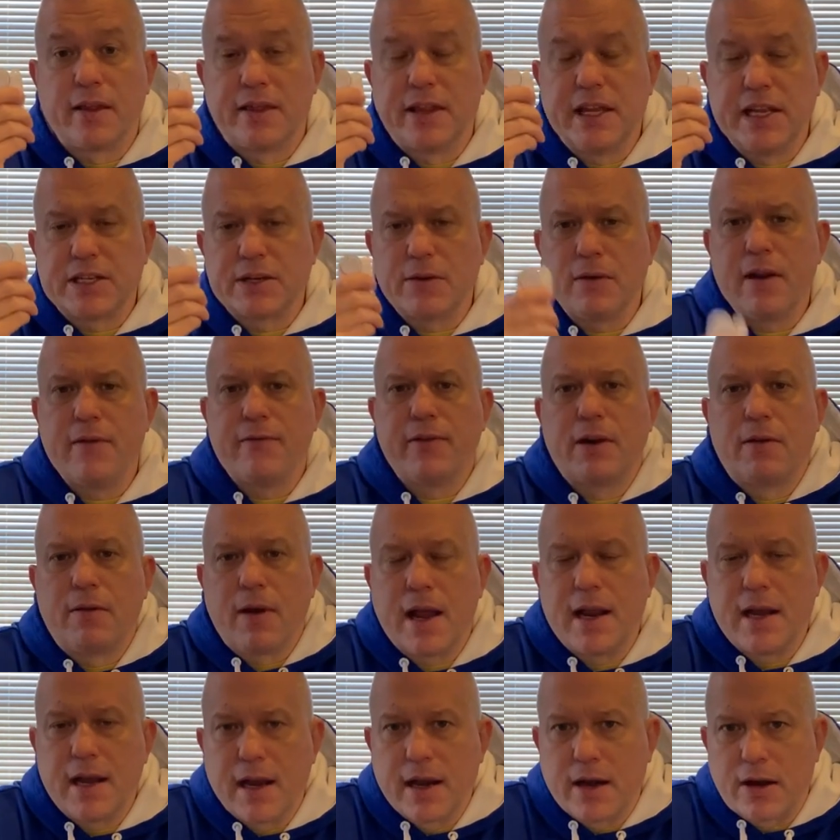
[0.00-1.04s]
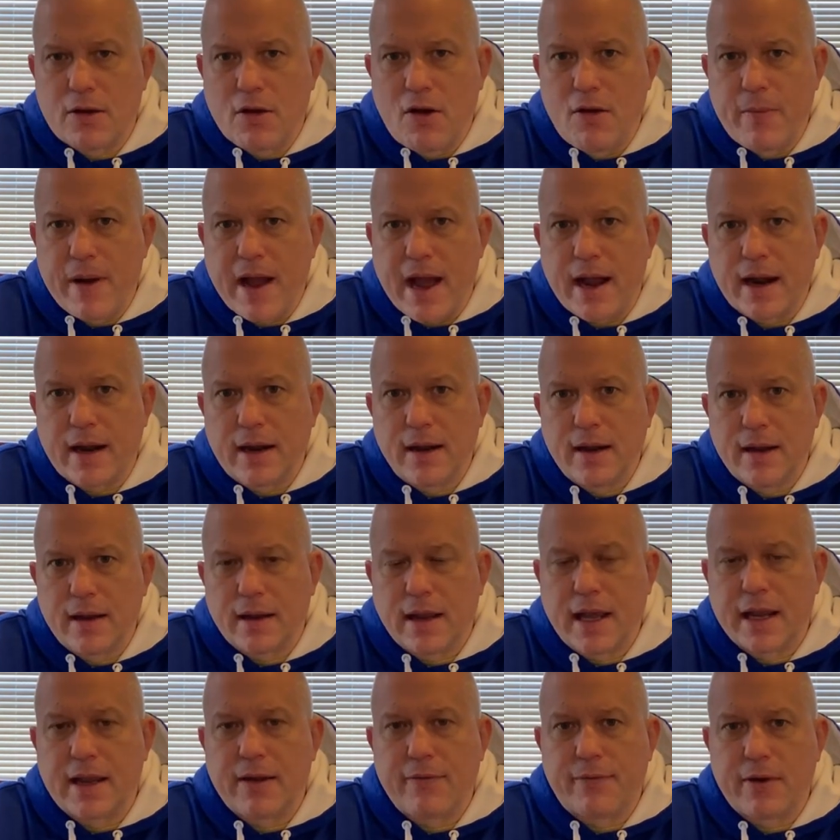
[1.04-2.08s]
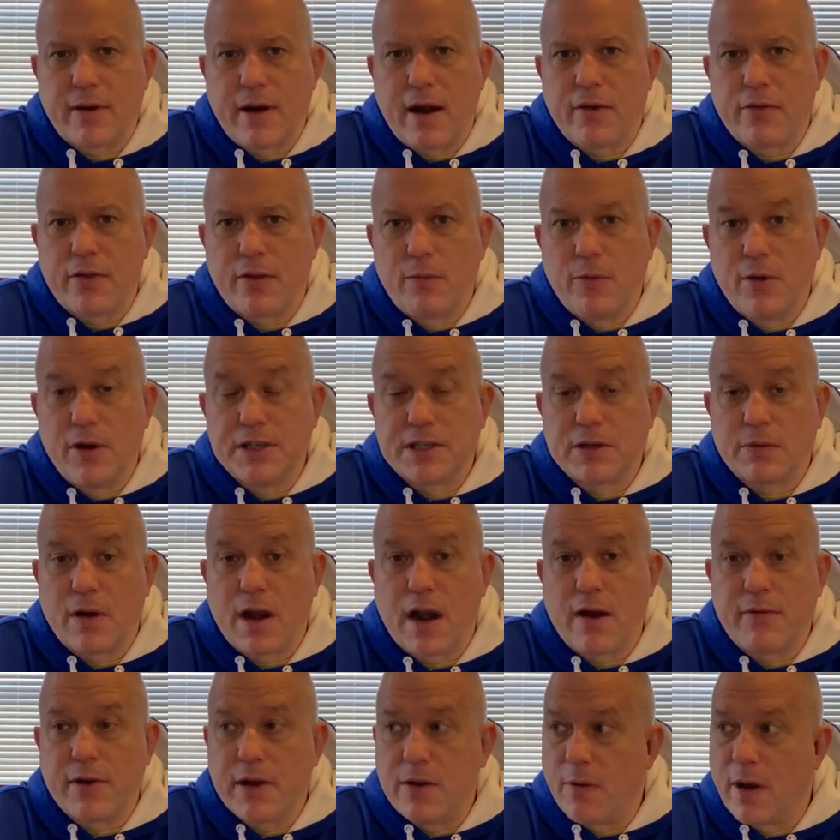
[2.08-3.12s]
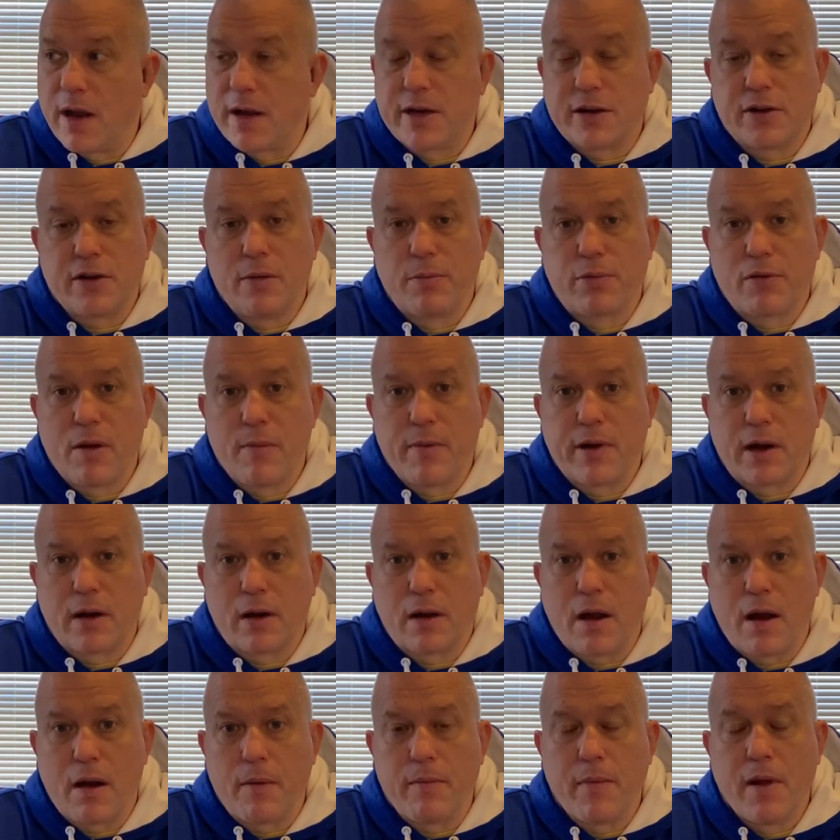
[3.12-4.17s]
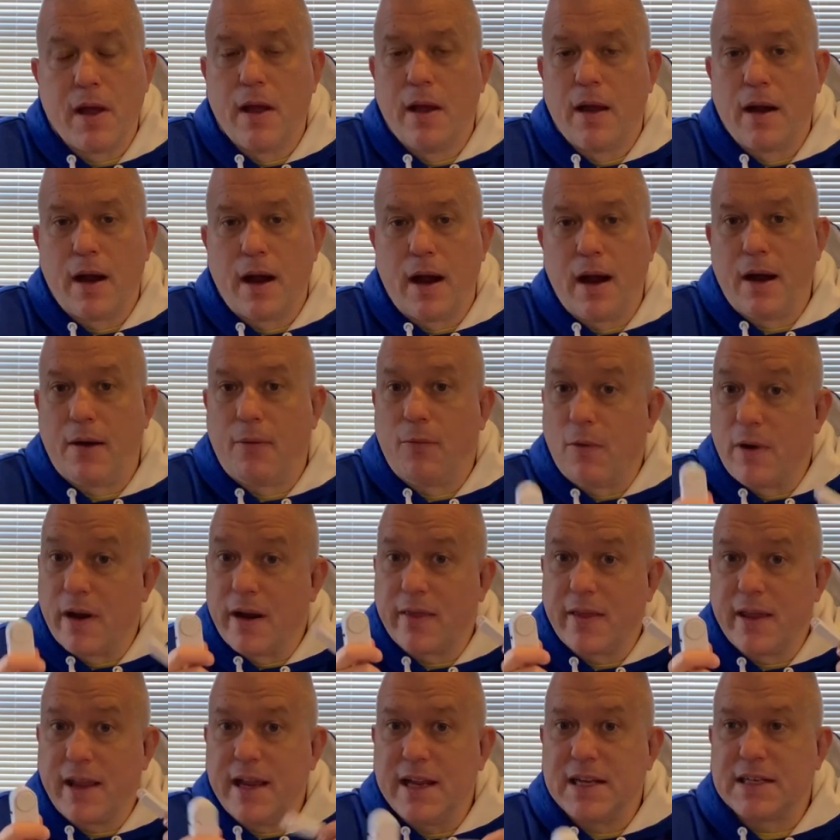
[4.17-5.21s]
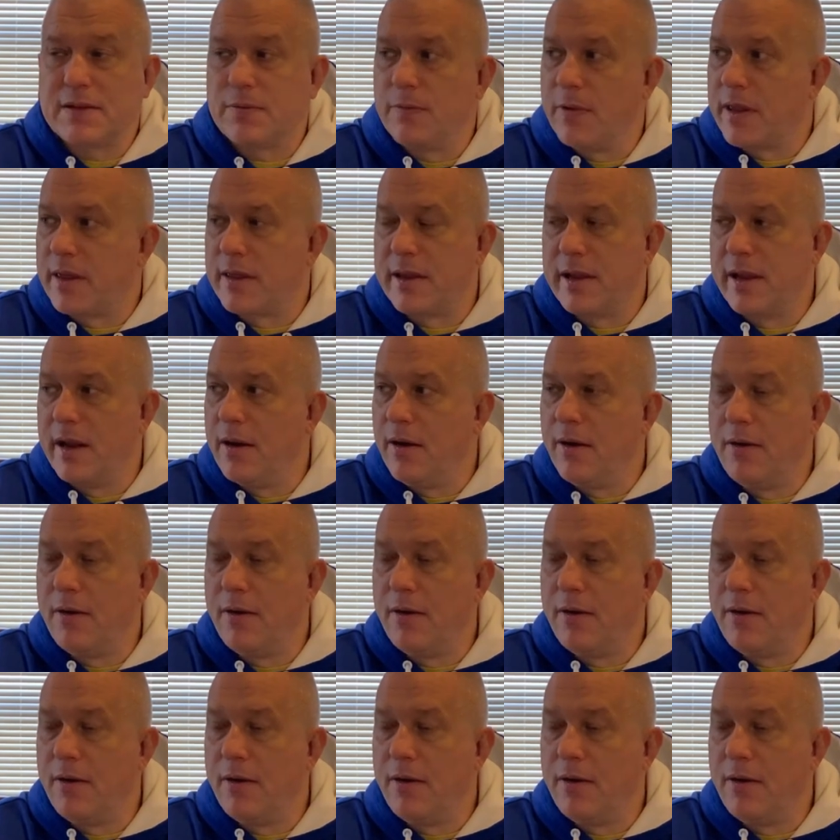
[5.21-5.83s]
These are even great in a go bag. Like if you're out in the woods or whatever and you wanted to do a perimeter alarm, one of these with,